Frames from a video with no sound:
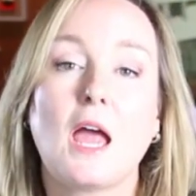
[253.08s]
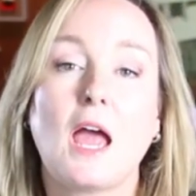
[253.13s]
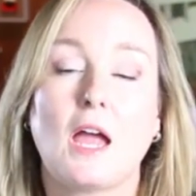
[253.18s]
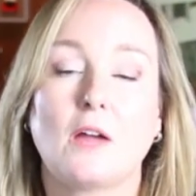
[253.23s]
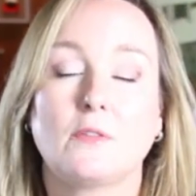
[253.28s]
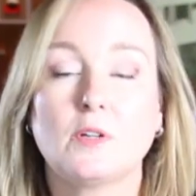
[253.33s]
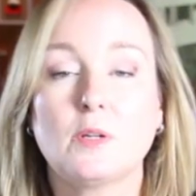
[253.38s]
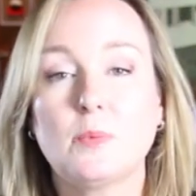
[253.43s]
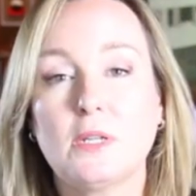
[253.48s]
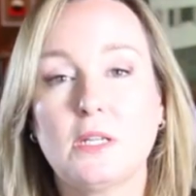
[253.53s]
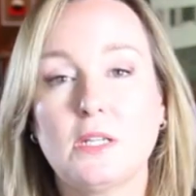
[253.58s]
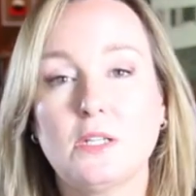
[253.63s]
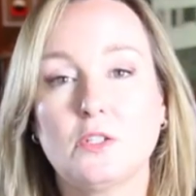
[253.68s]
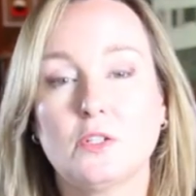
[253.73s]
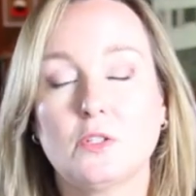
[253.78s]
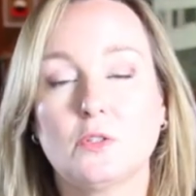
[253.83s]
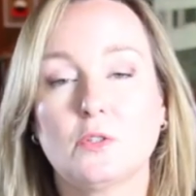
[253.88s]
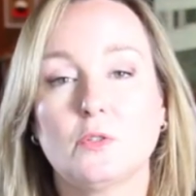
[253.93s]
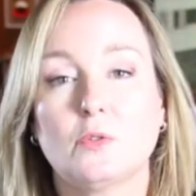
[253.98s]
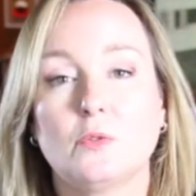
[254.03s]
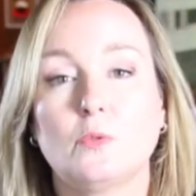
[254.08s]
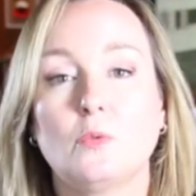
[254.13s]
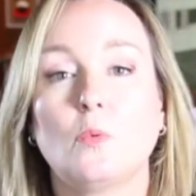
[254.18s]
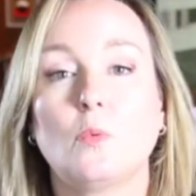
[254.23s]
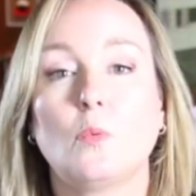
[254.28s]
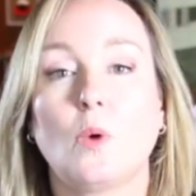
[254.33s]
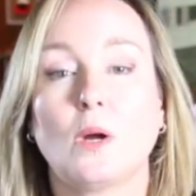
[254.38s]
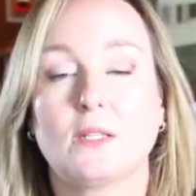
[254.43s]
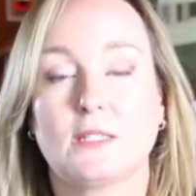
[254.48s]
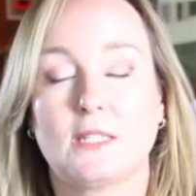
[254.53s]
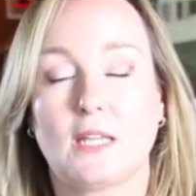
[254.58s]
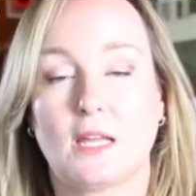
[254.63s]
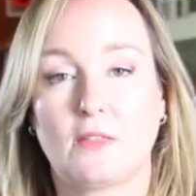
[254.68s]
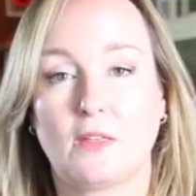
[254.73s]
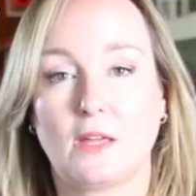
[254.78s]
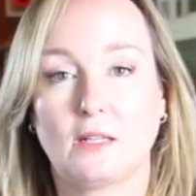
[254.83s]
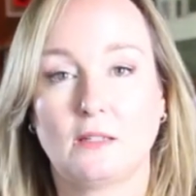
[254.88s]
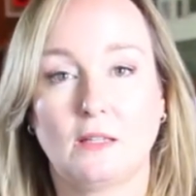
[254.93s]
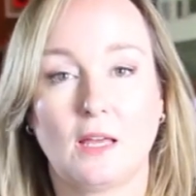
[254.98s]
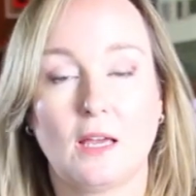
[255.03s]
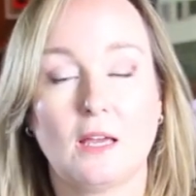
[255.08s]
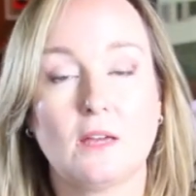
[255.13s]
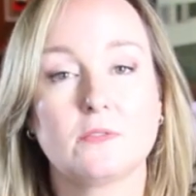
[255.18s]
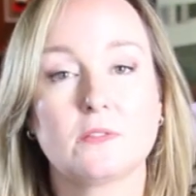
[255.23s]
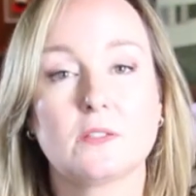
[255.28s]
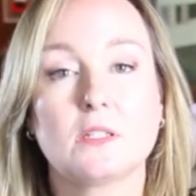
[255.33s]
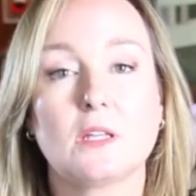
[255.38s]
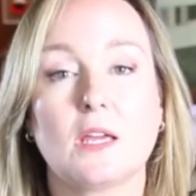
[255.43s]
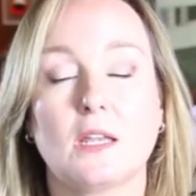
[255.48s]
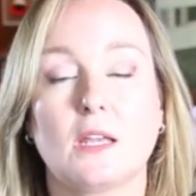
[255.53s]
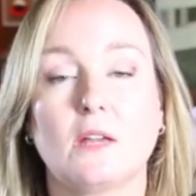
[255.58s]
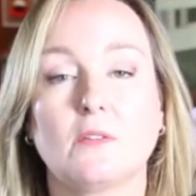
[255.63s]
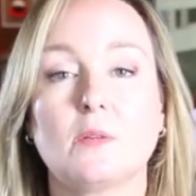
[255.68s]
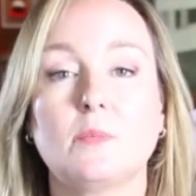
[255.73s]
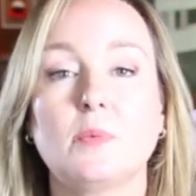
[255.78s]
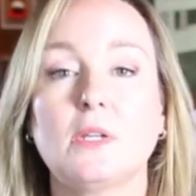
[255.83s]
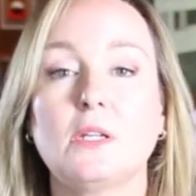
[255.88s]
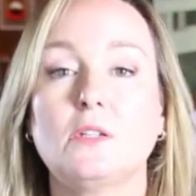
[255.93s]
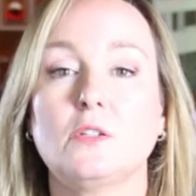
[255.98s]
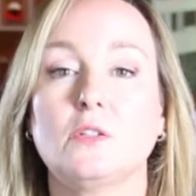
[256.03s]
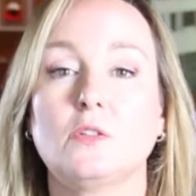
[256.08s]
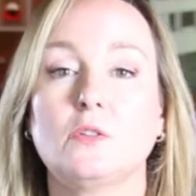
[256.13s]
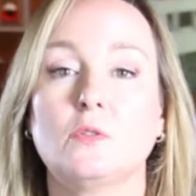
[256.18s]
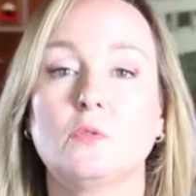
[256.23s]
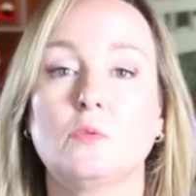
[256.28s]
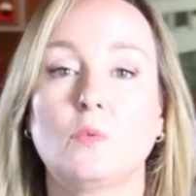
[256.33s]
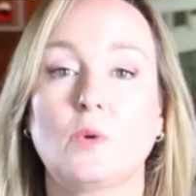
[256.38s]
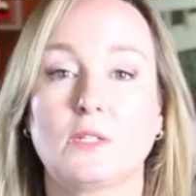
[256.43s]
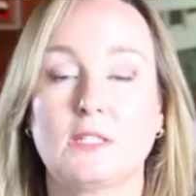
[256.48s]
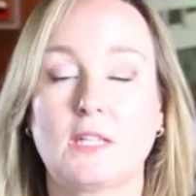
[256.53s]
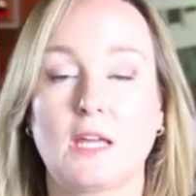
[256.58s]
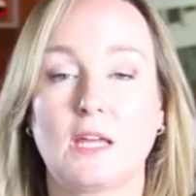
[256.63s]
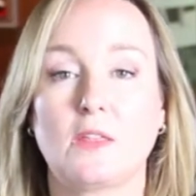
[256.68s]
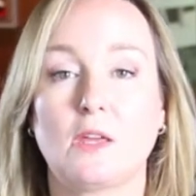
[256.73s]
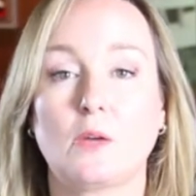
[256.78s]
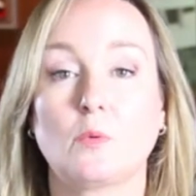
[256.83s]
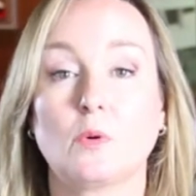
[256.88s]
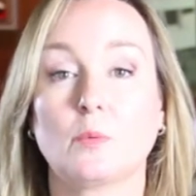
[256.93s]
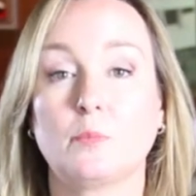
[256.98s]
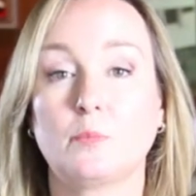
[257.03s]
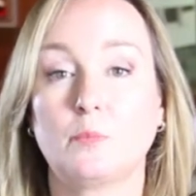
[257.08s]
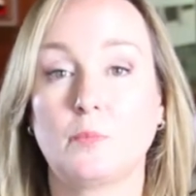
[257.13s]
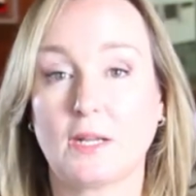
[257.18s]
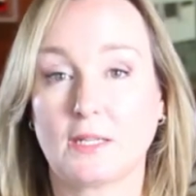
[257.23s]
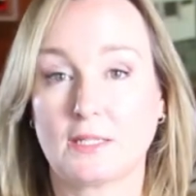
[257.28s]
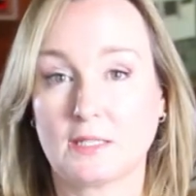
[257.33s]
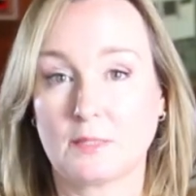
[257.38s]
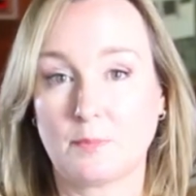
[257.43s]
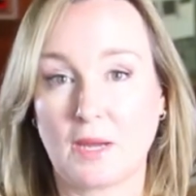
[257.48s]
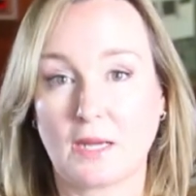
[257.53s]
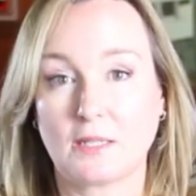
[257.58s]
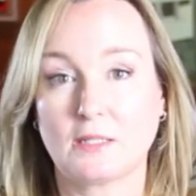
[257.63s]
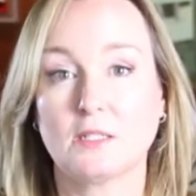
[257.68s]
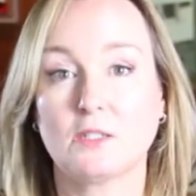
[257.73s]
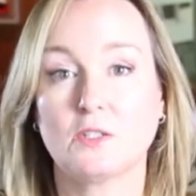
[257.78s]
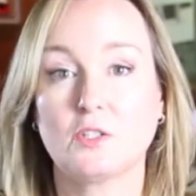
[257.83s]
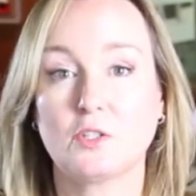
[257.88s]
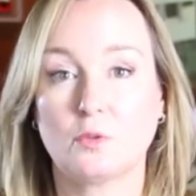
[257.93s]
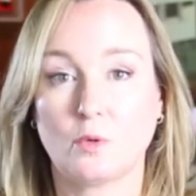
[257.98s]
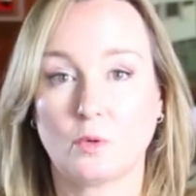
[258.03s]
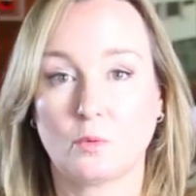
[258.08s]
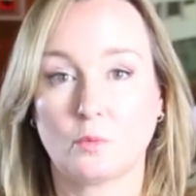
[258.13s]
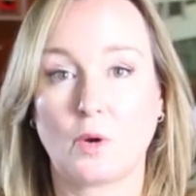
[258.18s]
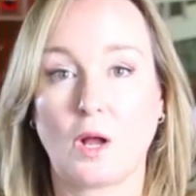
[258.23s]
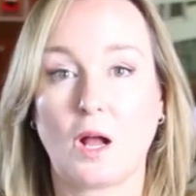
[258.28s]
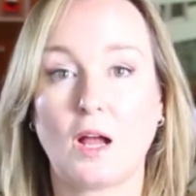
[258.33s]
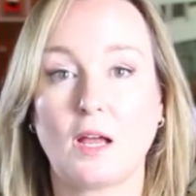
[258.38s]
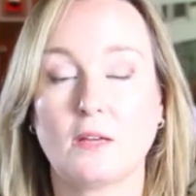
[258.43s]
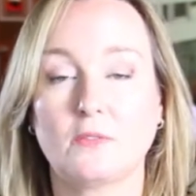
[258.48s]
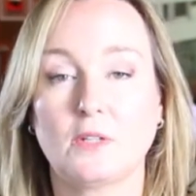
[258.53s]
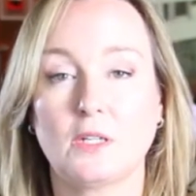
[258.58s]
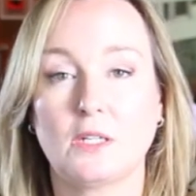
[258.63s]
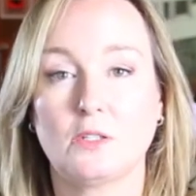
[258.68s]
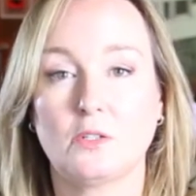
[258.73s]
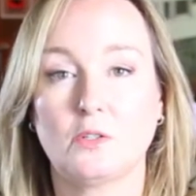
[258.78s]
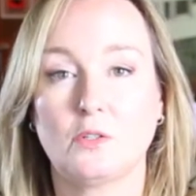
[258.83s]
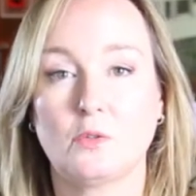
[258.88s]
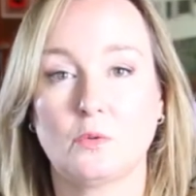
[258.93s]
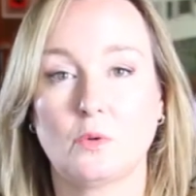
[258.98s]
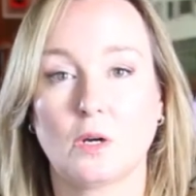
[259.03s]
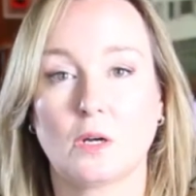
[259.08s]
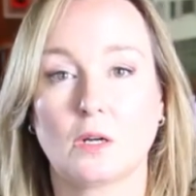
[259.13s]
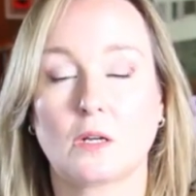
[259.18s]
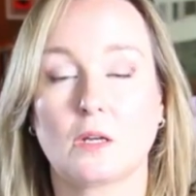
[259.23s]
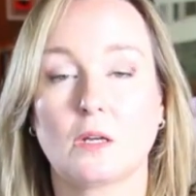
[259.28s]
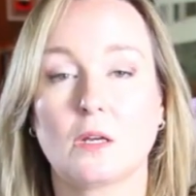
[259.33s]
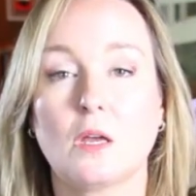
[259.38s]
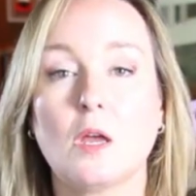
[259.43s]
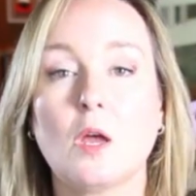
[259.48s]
Everybody knew what day they left, and everybody knew what day they were expected to arrive in New York.